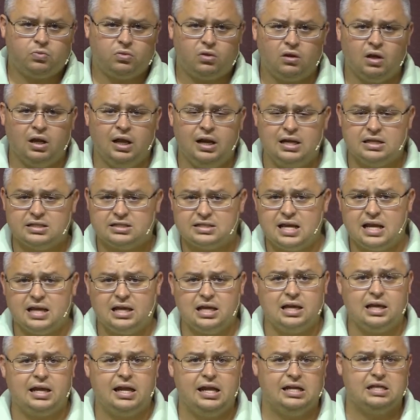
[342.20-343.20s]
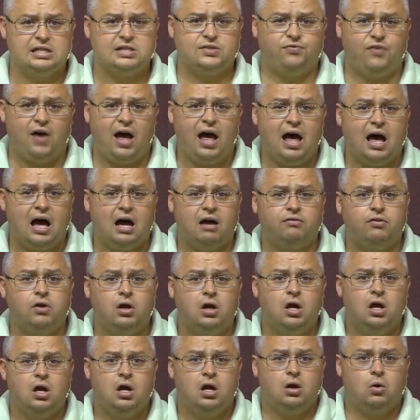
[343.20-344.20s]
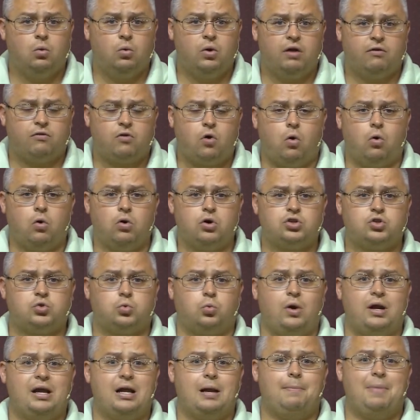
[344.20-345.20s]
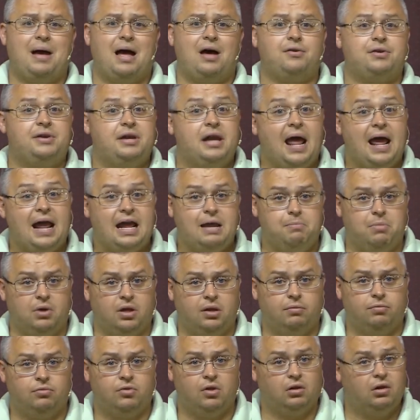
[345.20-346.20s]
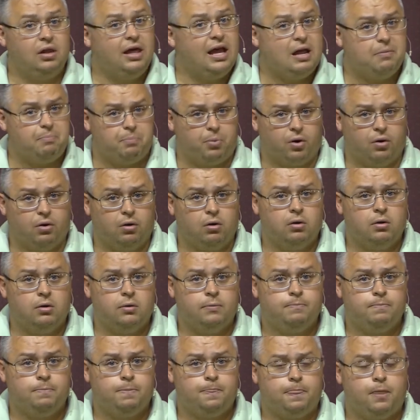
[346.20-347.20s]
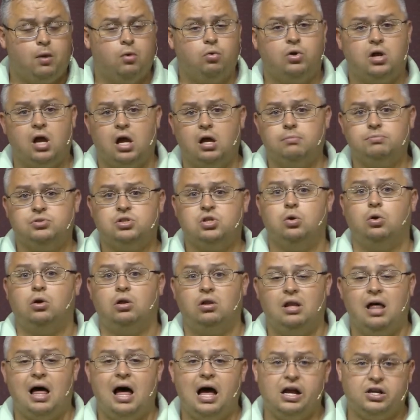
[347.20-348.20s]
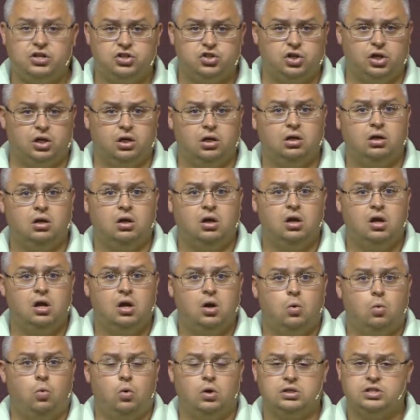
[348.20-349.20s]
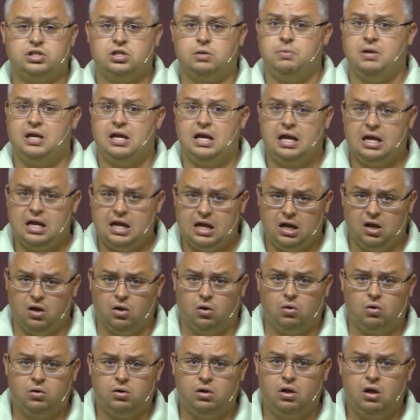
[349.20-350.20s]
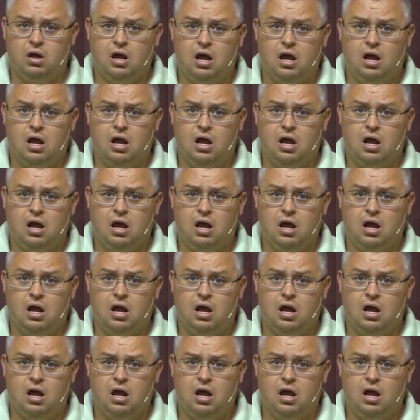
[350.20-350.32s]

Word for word: And in 2 Kings 5, we of course read about Naaman the leper who comes to Elisha, wants to be healed.